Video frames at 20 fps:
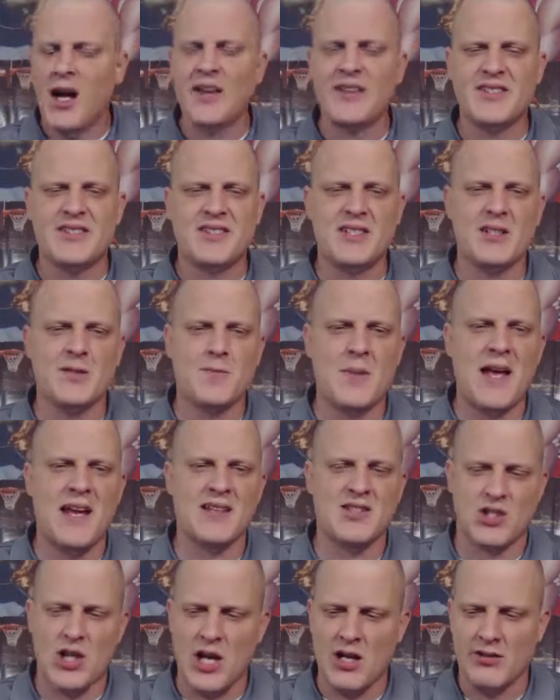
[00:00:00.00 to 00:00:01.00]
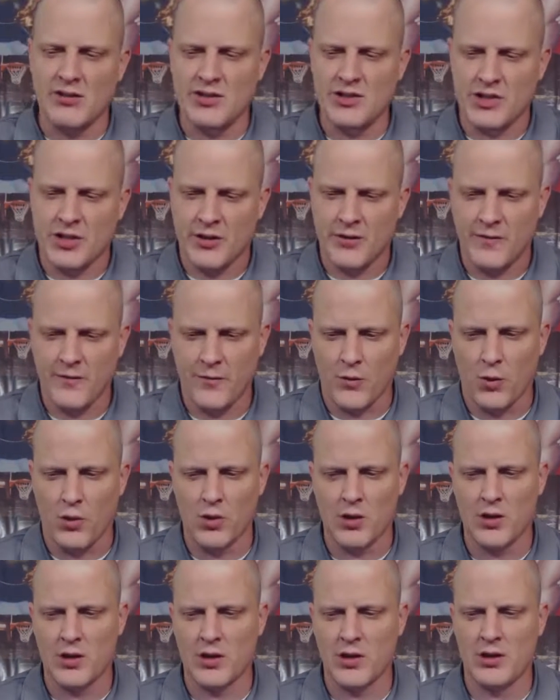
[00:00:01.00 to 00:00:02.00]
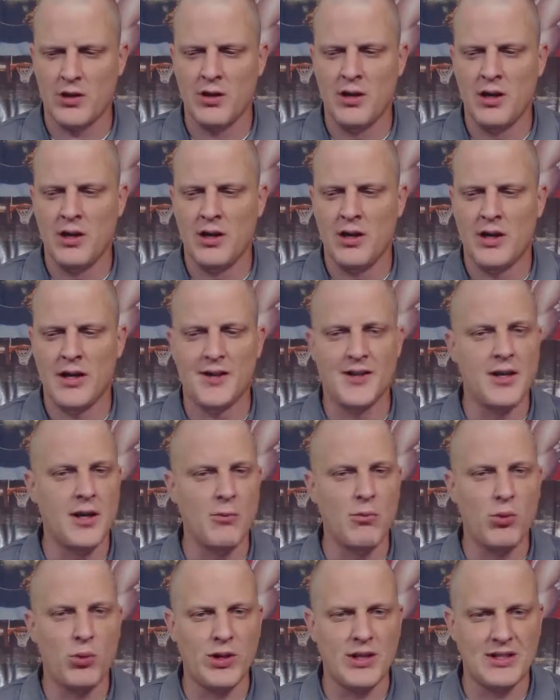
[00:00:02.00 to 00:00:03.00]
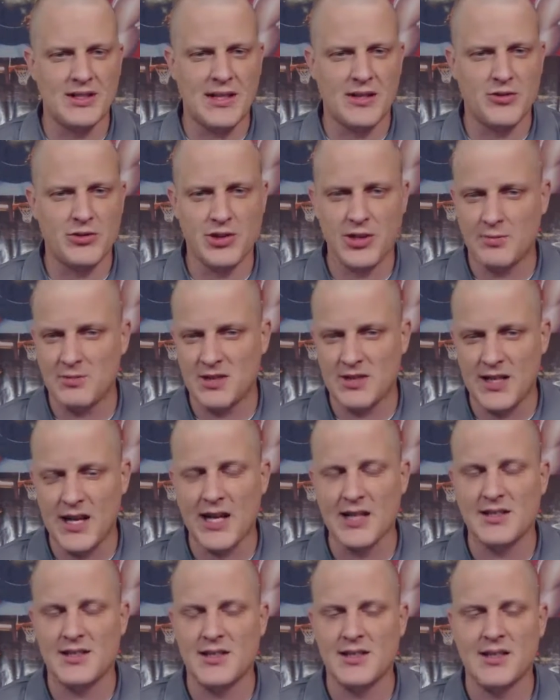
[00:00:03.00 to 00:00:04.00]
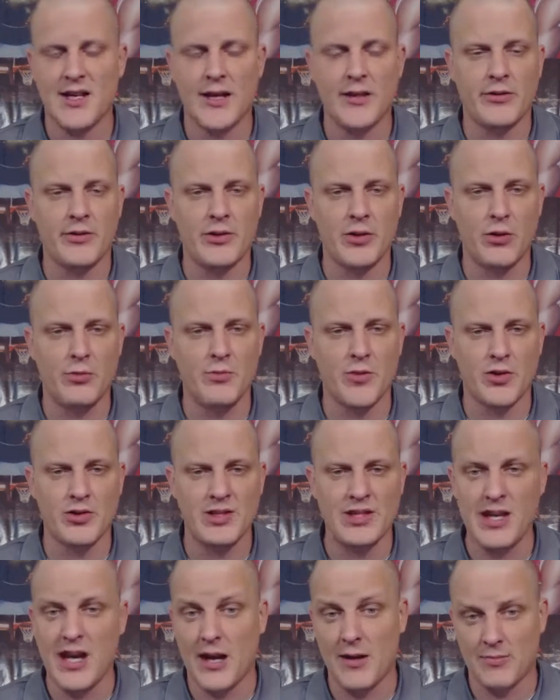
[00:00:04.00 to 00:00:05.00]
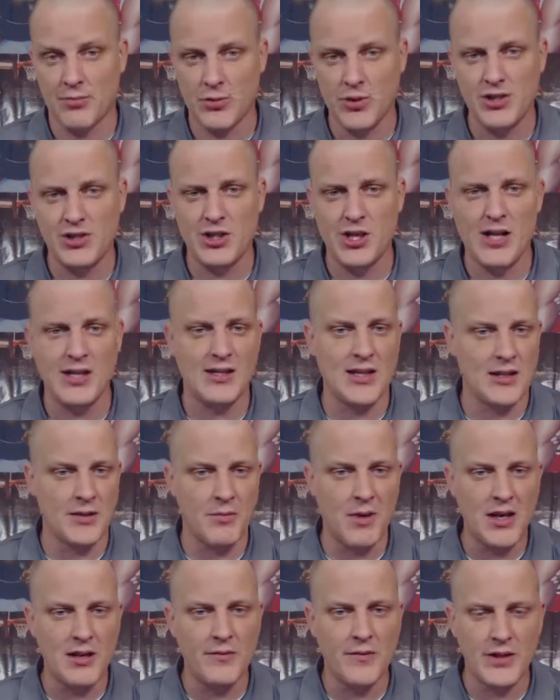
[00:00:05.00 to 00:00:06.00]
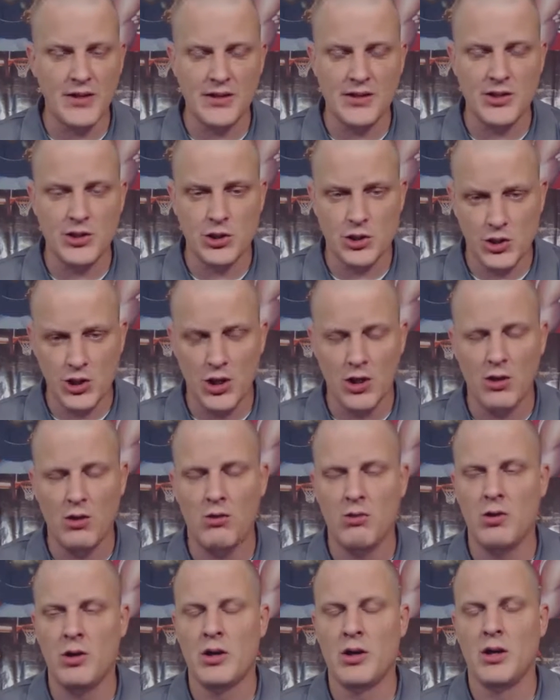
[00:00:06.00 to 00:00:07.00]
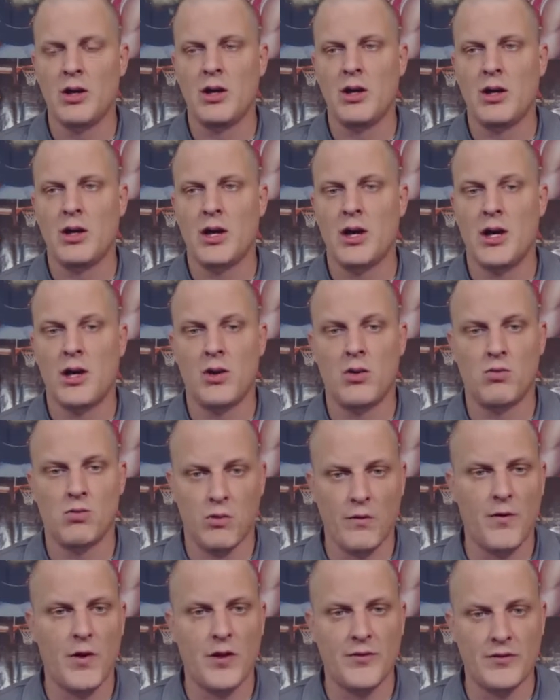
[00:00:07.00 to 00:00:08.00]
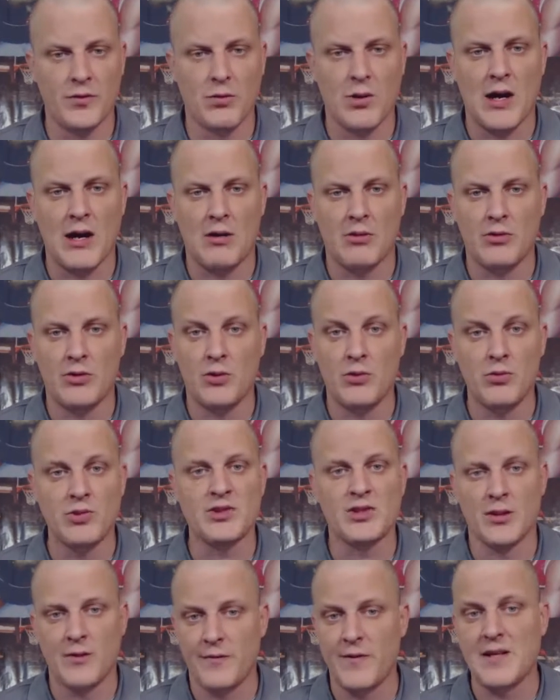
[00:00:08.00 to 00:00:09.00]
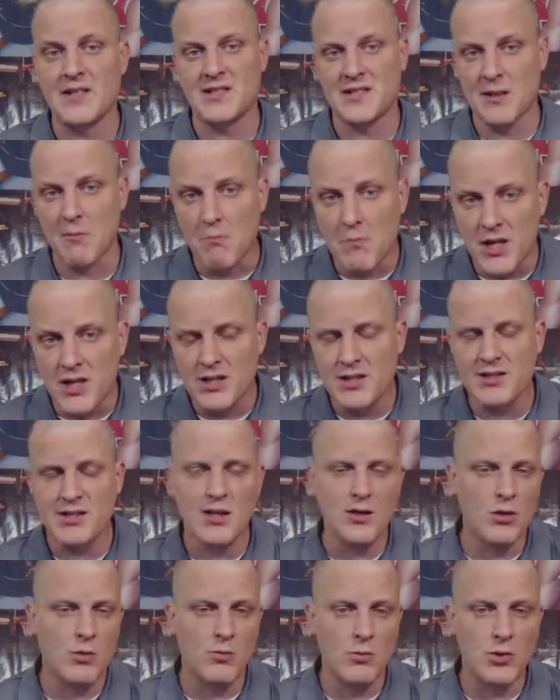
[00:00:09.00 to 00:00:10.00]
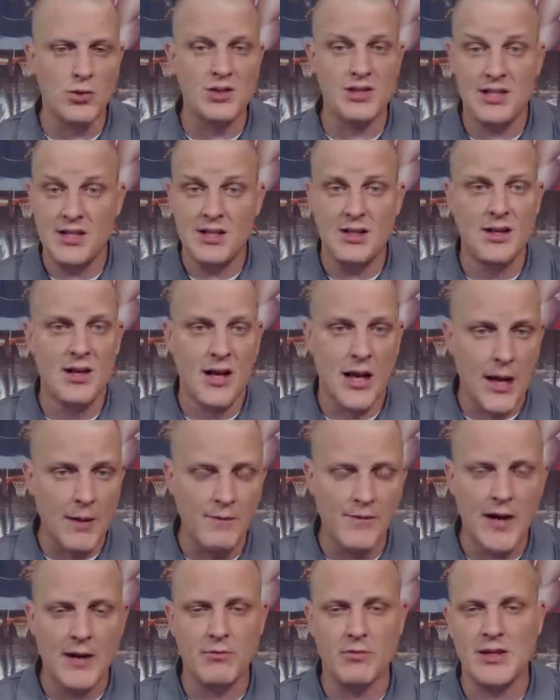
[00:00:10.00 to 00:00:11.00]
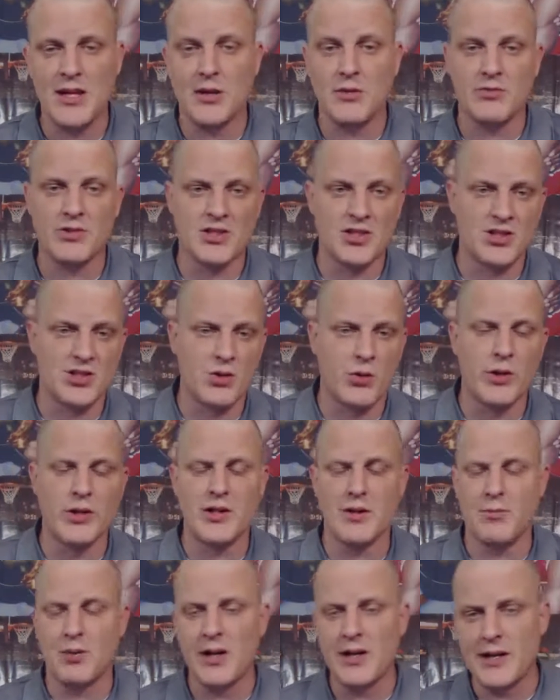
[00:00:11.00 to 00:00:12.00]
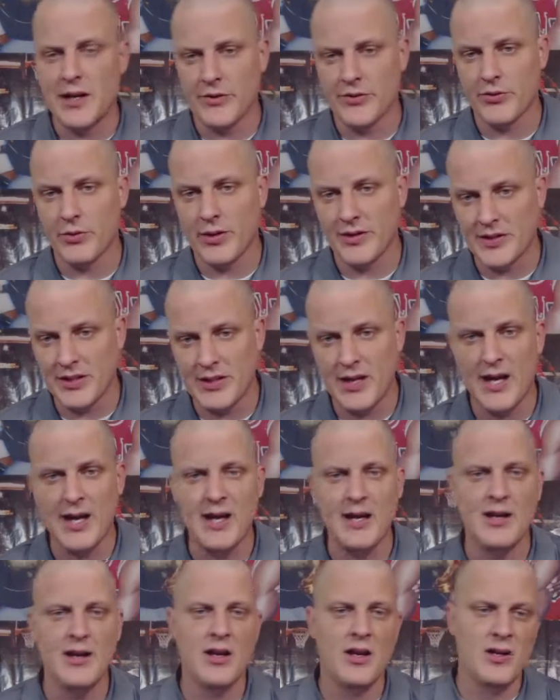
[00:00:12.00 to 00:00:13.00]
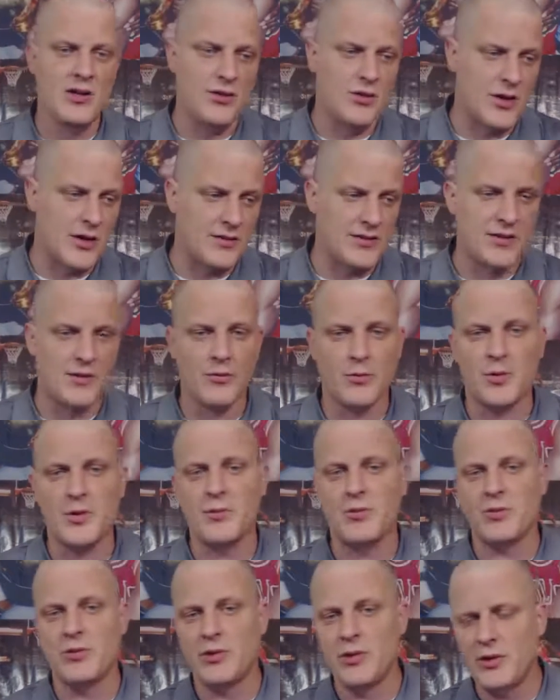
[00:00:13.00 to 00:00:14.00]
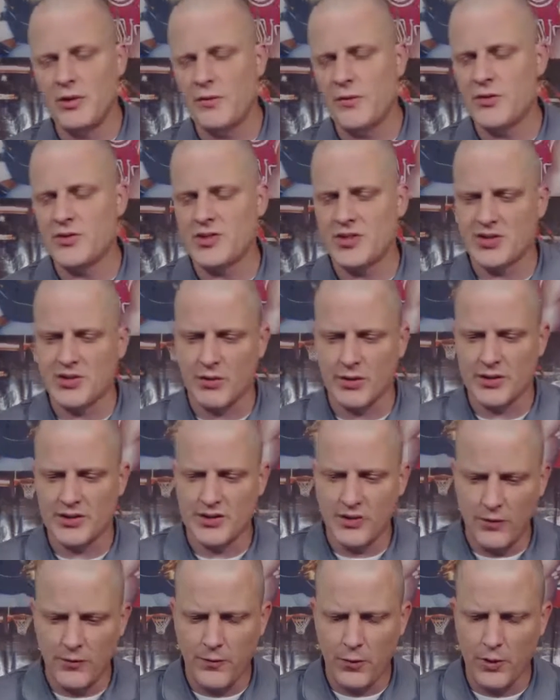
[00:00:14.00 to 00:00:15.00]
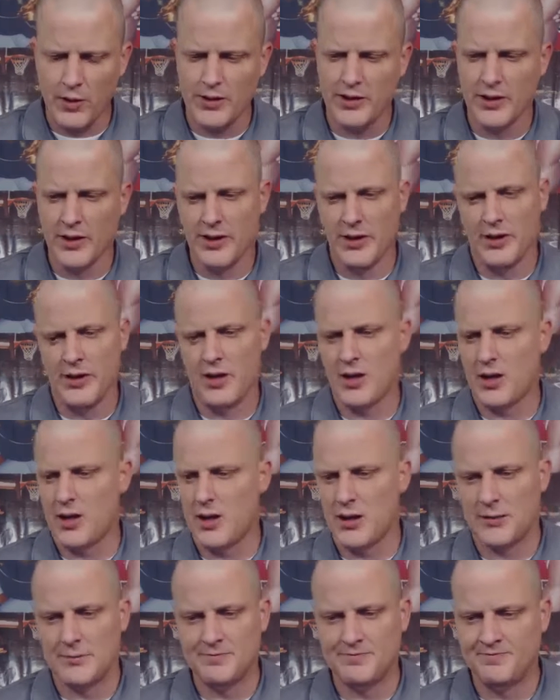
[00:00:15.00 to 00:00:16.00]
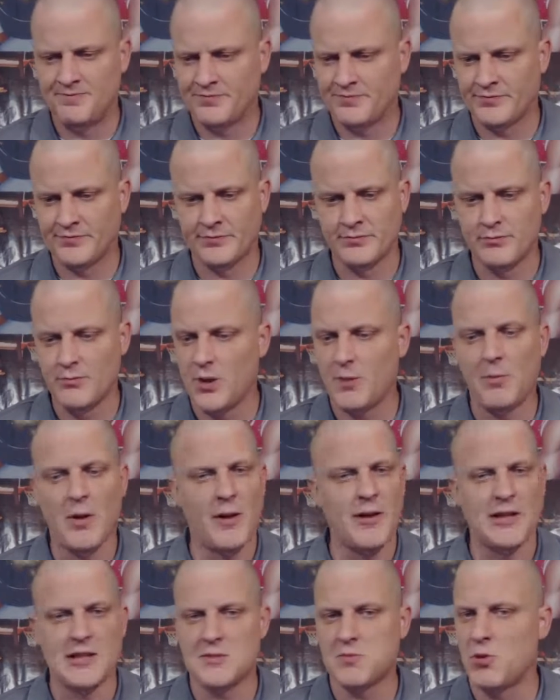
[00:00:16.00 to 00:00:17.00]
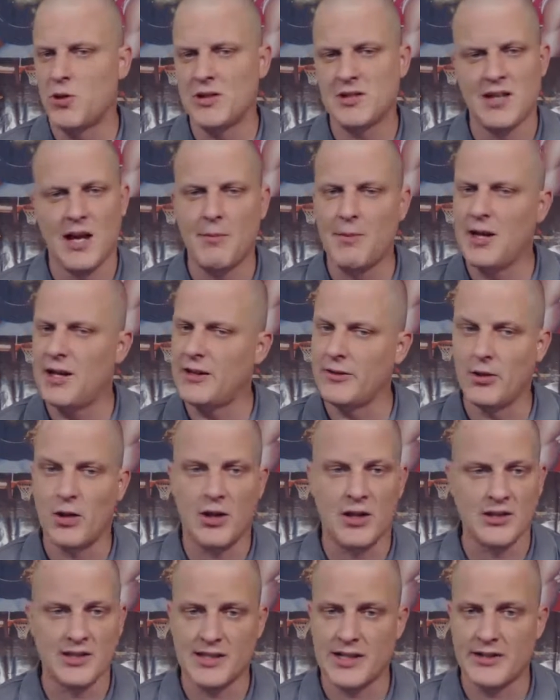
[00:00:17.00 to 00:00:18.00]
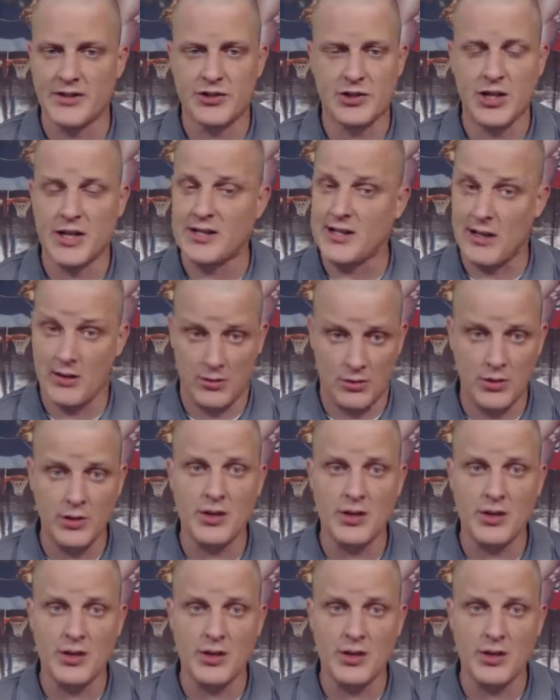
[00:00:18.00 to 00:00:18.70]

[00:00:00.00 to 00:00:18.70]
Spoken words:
The six-pack challenge for the number one contendership to the IC title at No Mercy. I appreciate that the main event of this show revolved around who was going to face The Miz at No Mercy. I'm fine with that. It was a story that played out throughout the night. You had several people doing interviews and so on and so forth. But by this point in time, I had long since checked out.